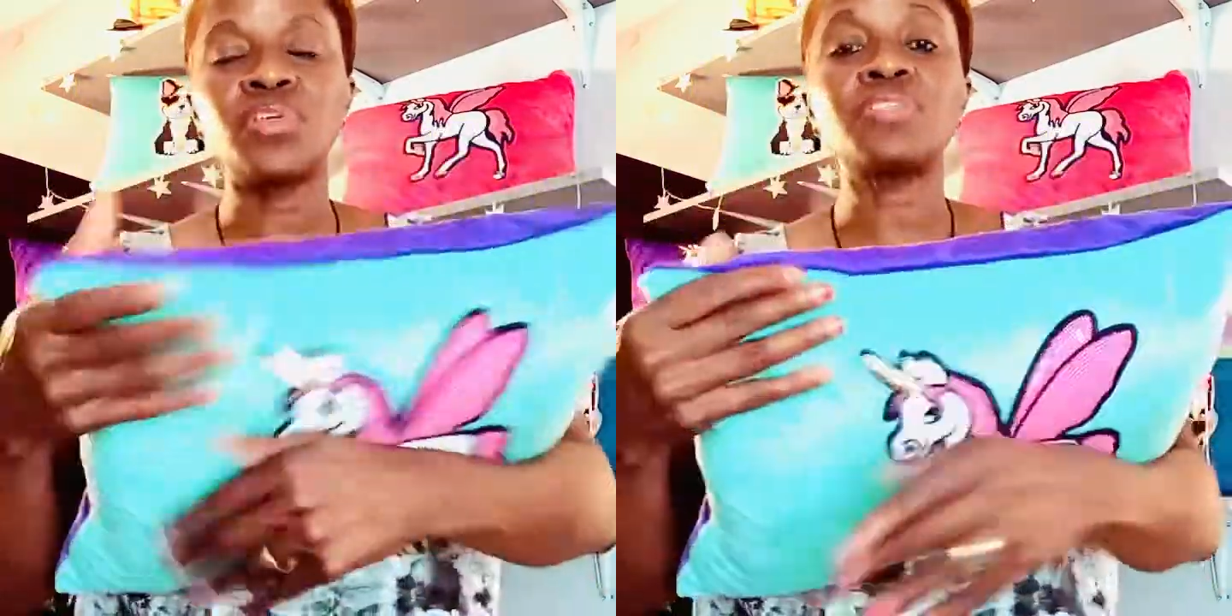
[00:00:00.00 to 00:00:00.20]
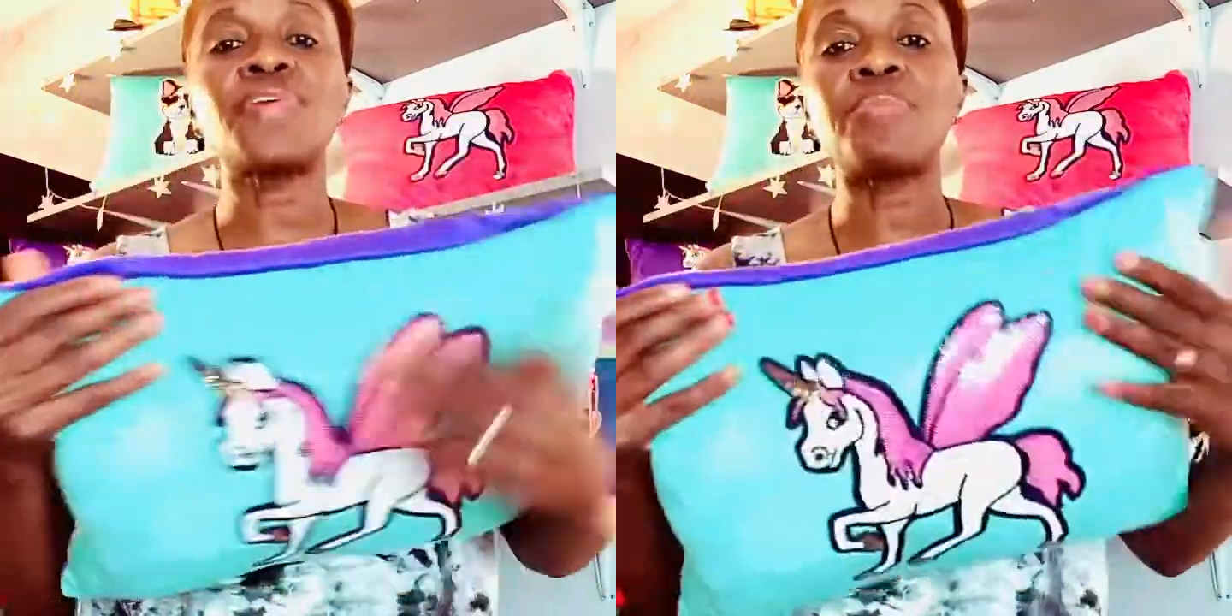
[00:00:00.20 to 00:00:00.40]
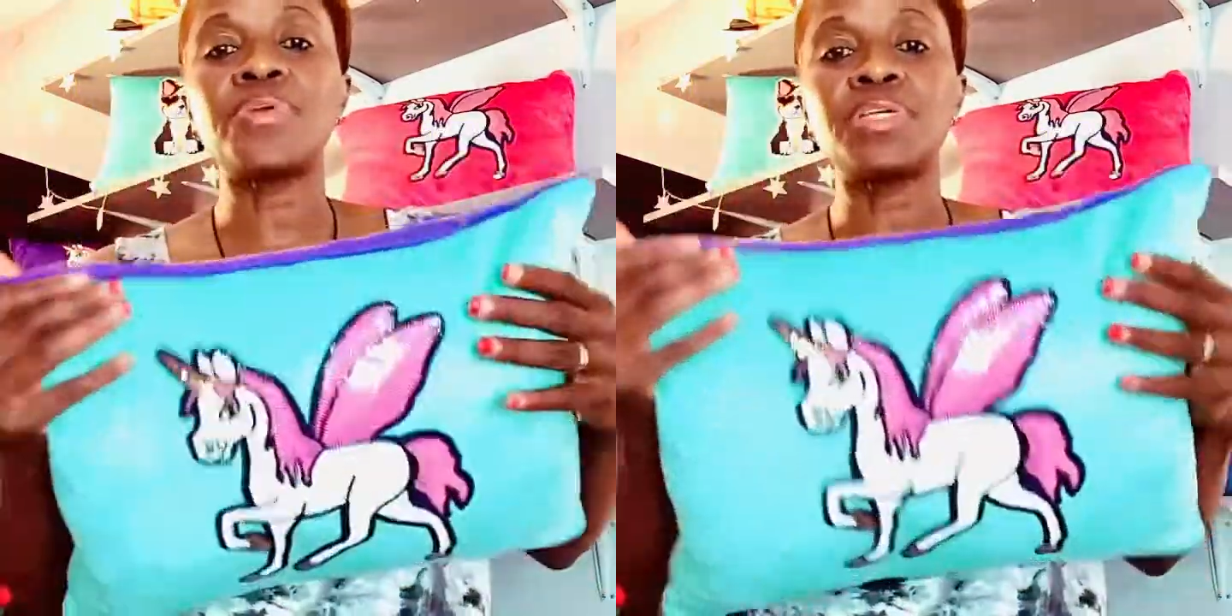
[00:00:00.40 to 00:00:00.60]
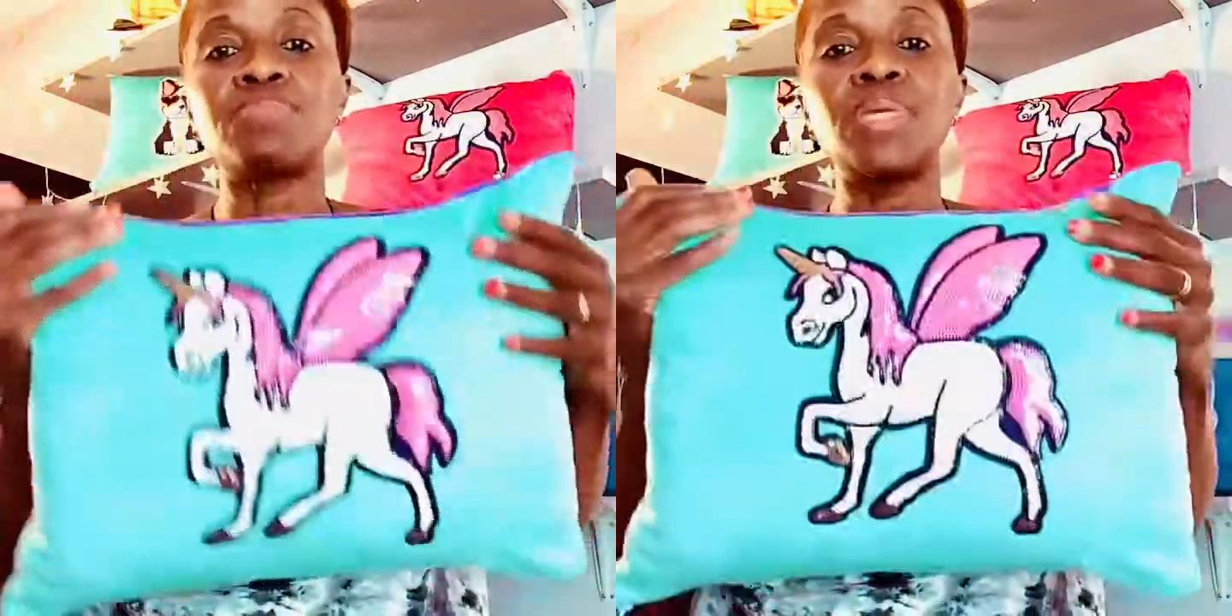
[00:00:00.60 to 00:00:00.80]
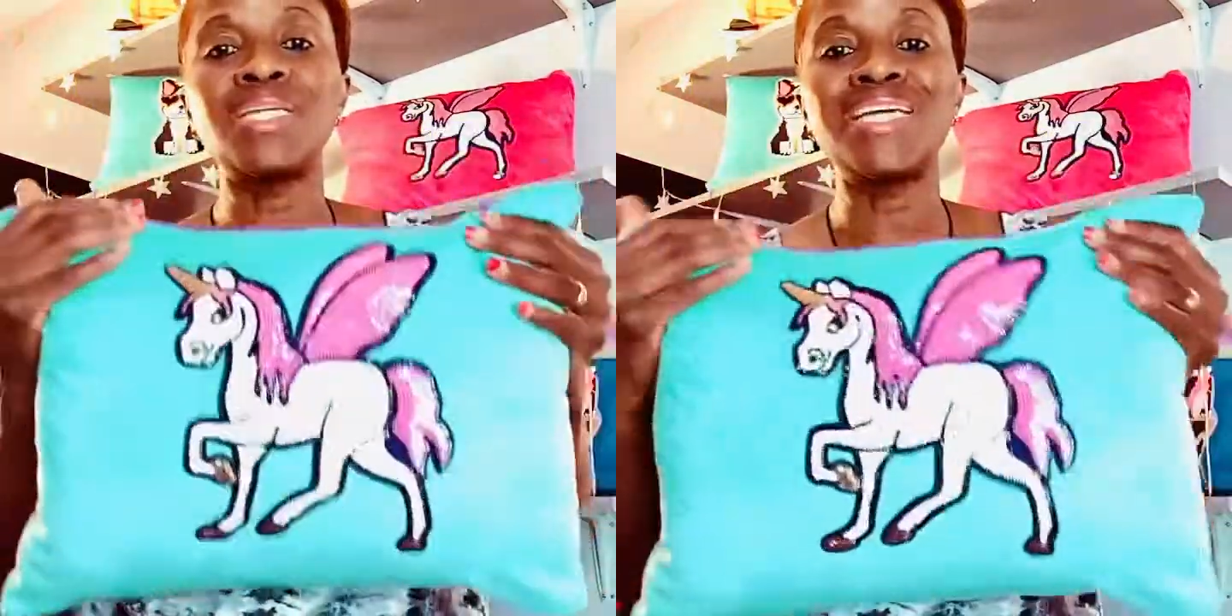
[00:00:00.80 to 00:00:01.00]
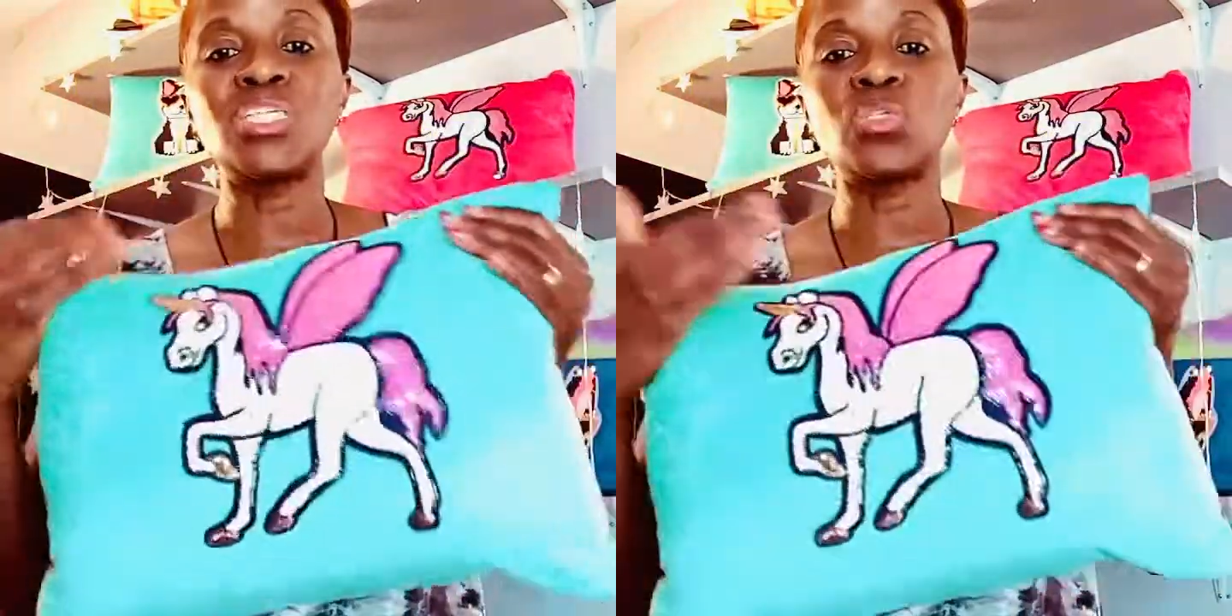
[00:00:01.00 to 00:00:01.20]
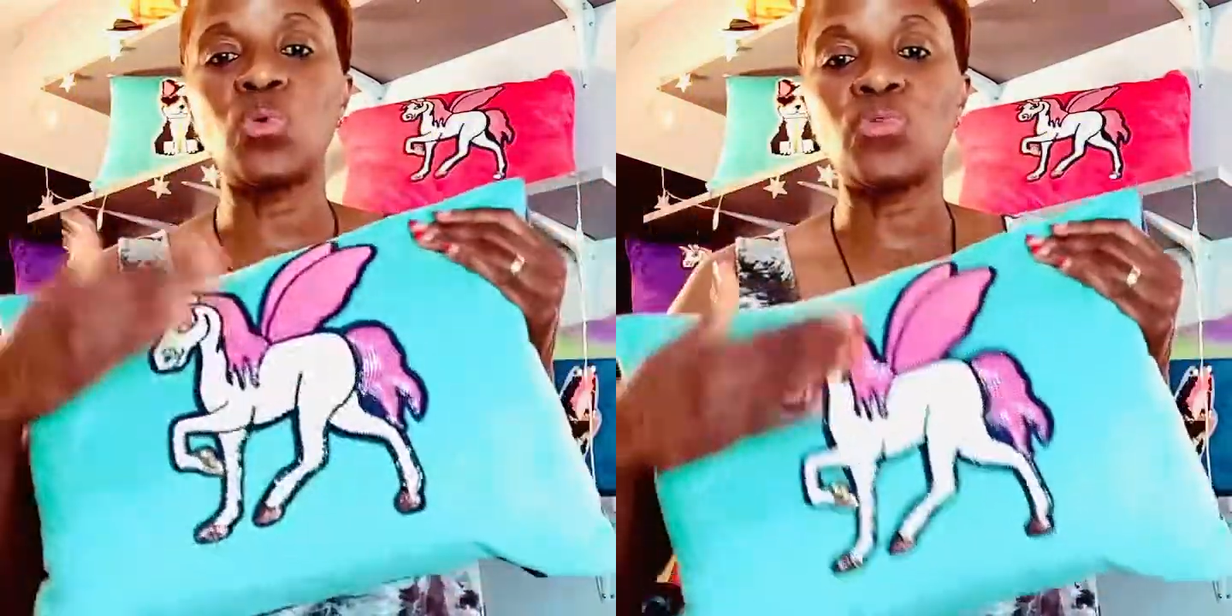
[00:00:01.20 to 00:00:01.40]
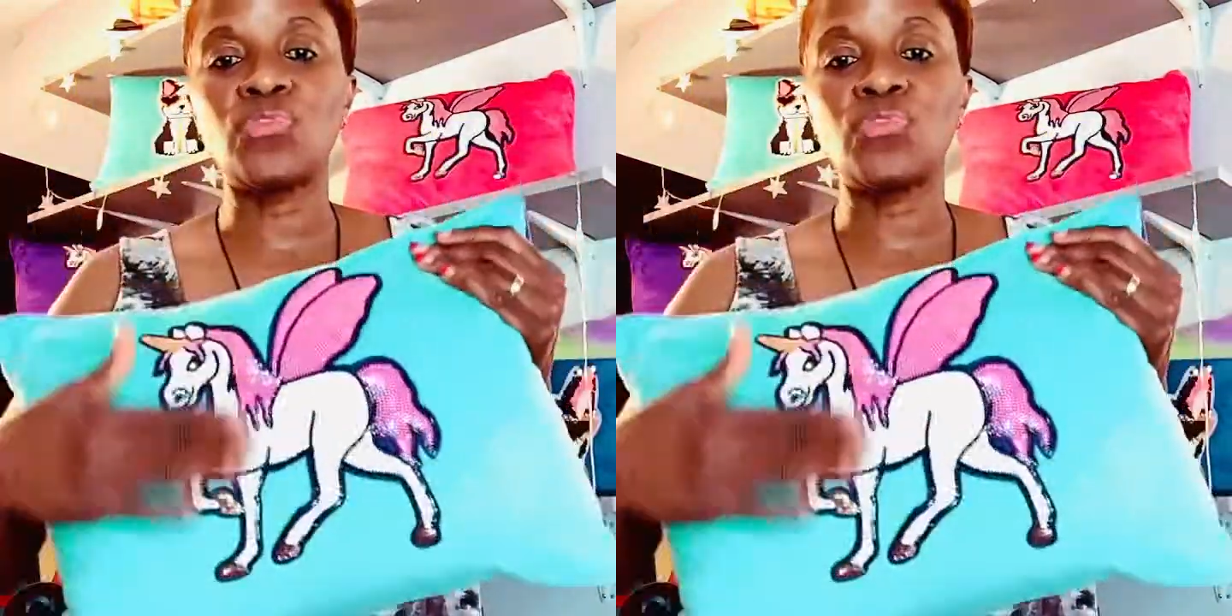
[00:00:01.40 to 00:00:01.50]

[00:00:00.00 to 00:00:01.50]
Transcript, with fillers: this fabric is minky soft